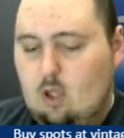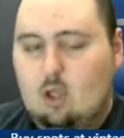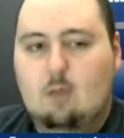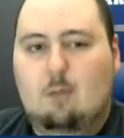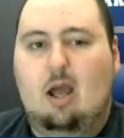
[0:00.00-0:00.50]

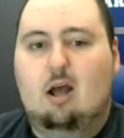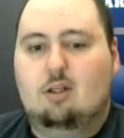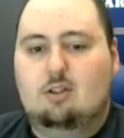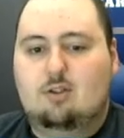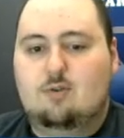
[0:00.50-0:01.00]
My aunt
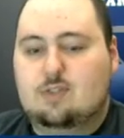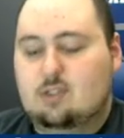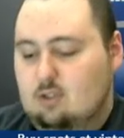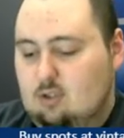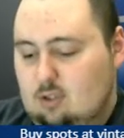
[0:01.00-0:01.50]
used
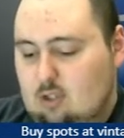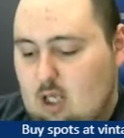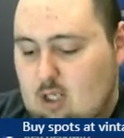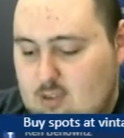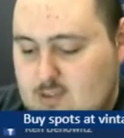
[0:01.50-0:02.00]
to
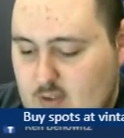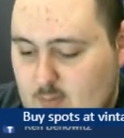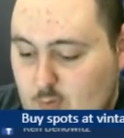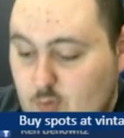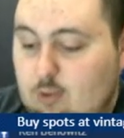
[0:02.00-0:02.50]
listen to
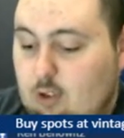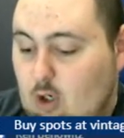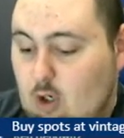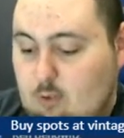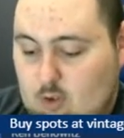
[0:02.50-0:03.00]
Boomer and
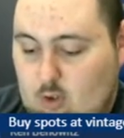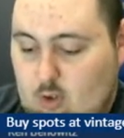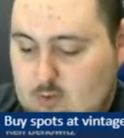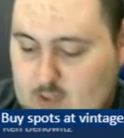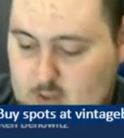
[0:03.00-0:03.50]
Carmen all
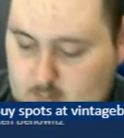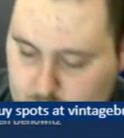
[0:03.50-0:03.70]
the time.